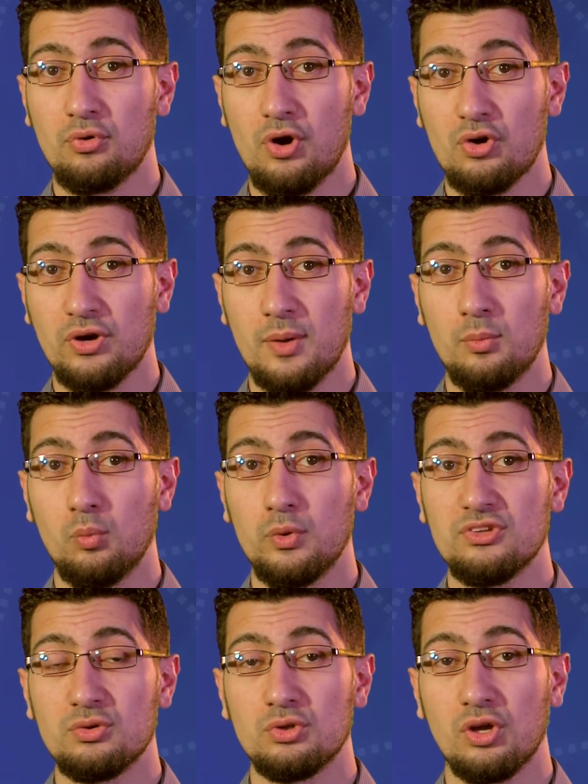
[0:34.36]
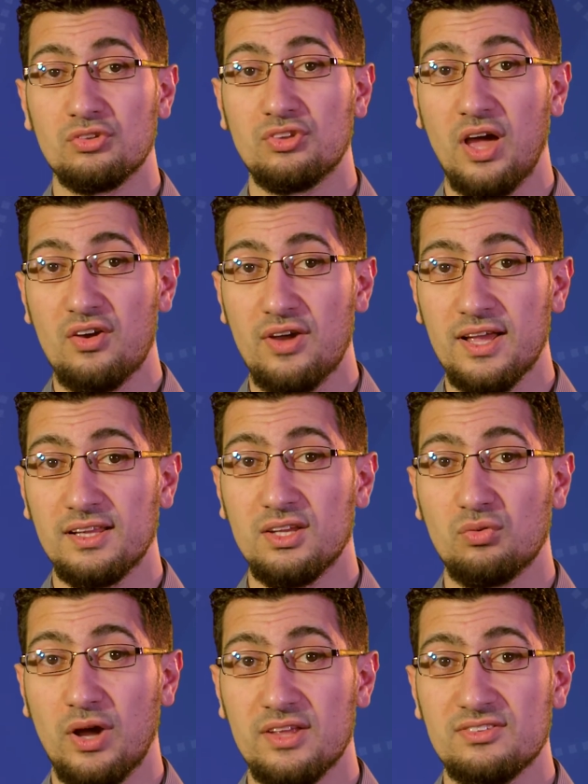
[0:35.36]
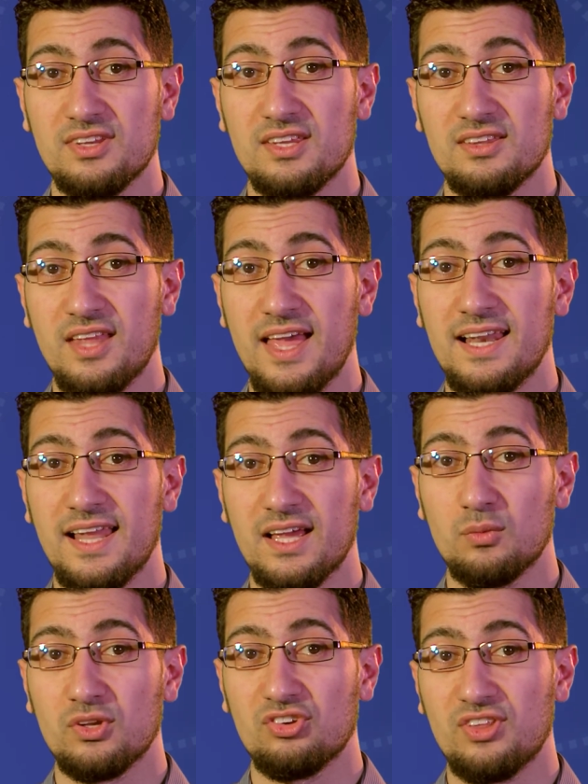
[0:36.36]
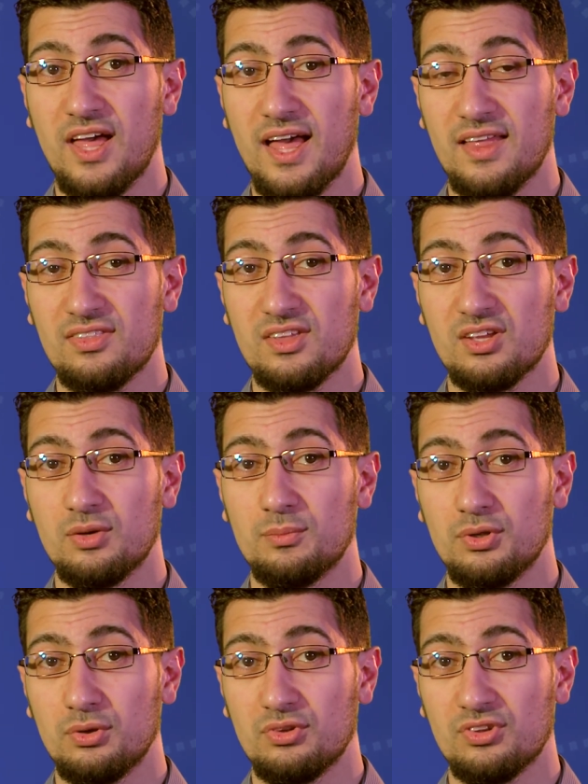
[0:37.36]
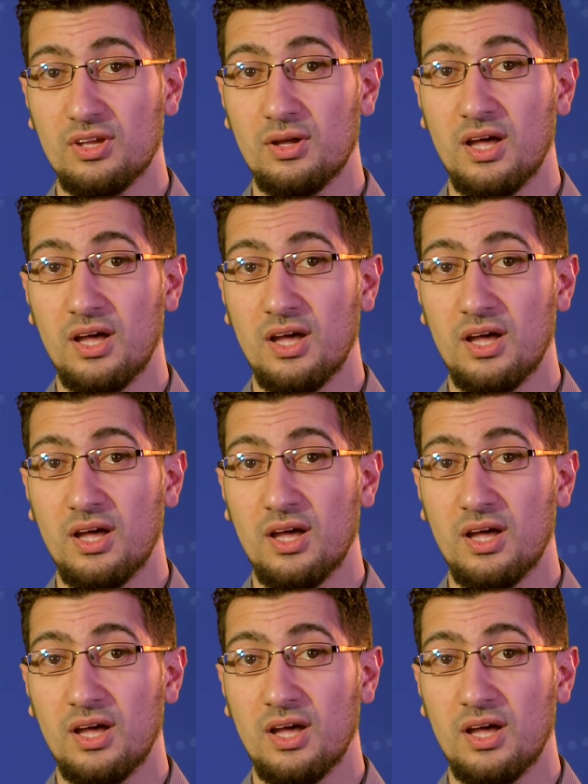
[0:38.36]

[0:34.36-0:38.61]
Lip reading: program, we do not directly write in a language that the computer